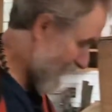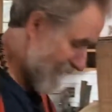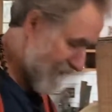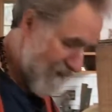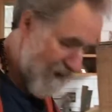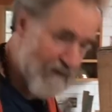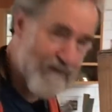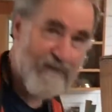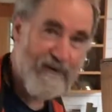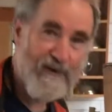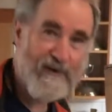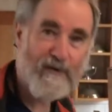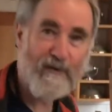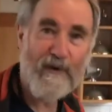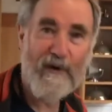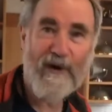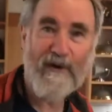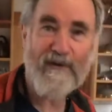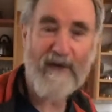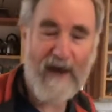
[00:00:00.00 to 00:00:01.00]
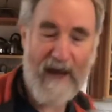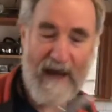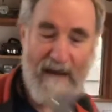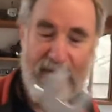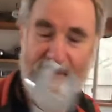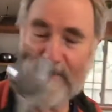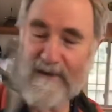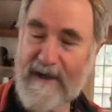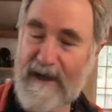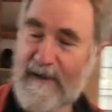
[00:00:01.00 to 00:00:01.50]
got this one at the
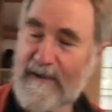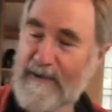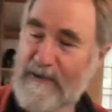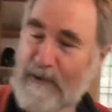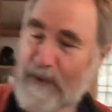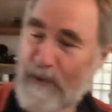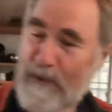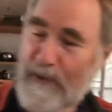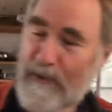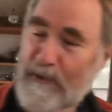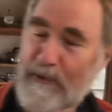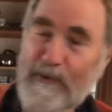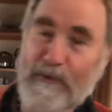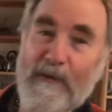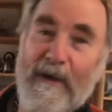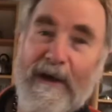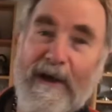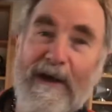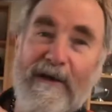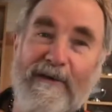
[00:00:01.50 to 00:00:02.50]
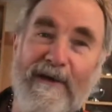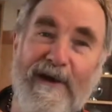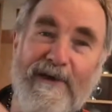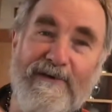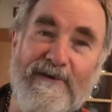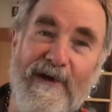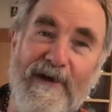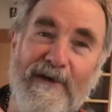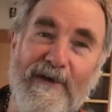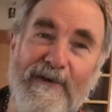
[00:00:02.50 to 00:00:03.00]
Habitat store. You'll
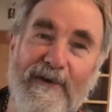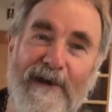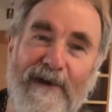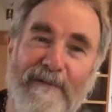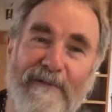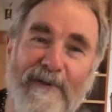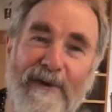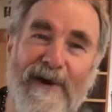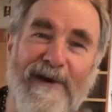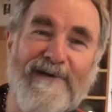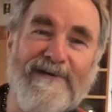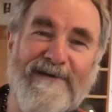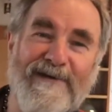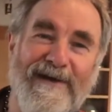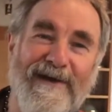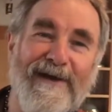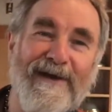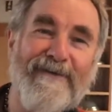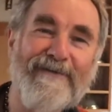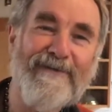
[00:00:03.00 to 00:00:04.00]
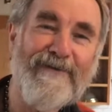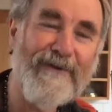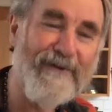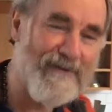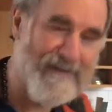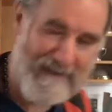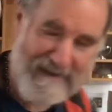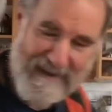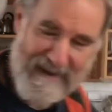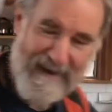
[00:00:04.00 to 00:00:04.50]
recognize that green price tag, of
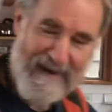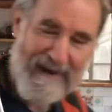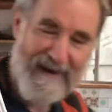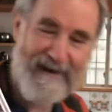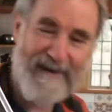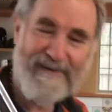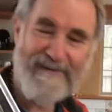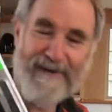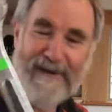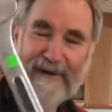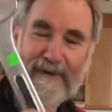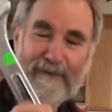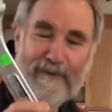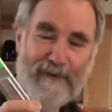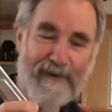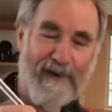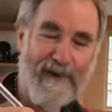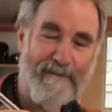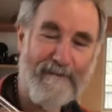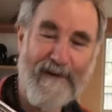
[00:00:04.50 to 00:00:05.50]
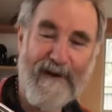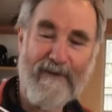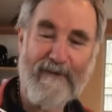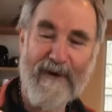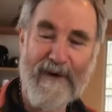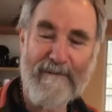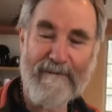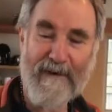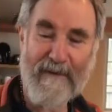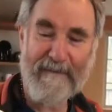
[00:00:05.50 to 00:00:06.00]
course, and it's like a really big
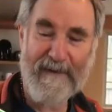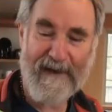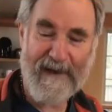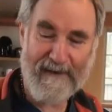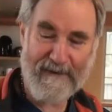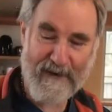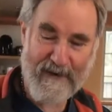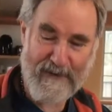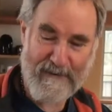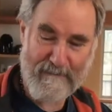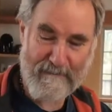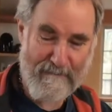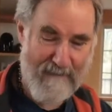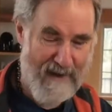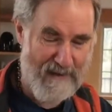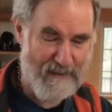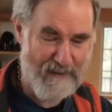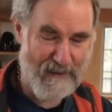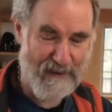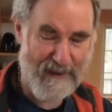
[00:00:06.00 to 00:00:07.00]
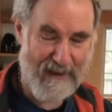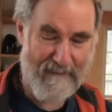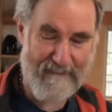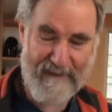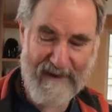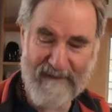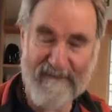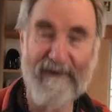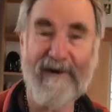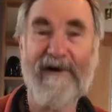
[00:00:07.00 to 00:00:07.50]
one, but because it's metric,
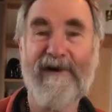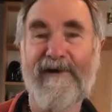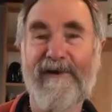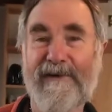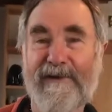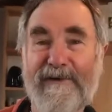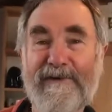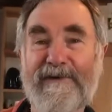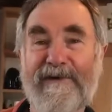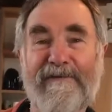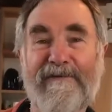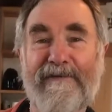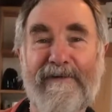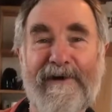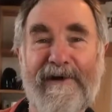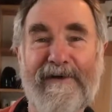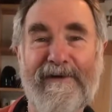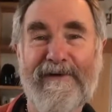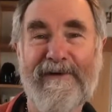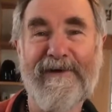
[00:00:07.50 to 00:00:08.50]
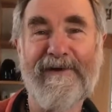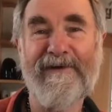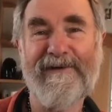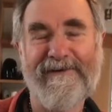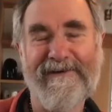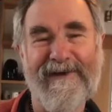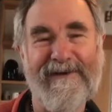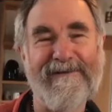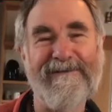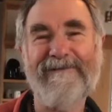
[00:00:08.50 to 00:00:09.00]
I'm never going to use it for anything
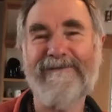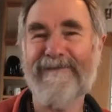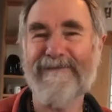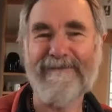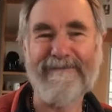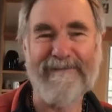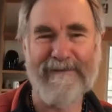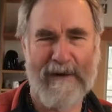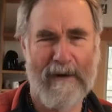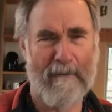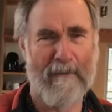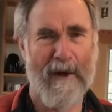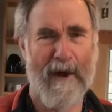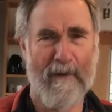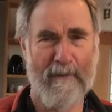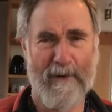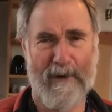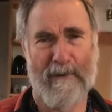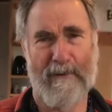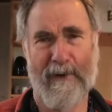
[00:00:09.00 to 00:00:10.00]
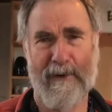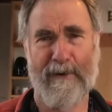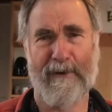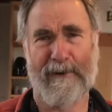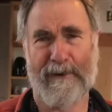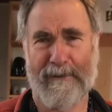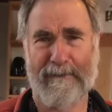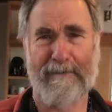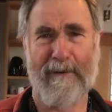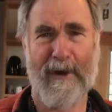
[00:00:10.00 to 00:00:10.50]
because I'm an
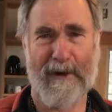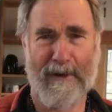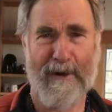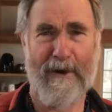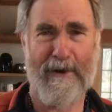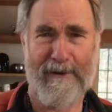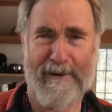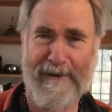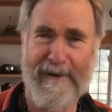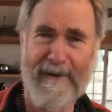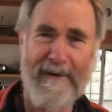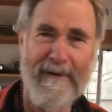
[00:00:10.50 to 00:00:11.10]
American, by golly.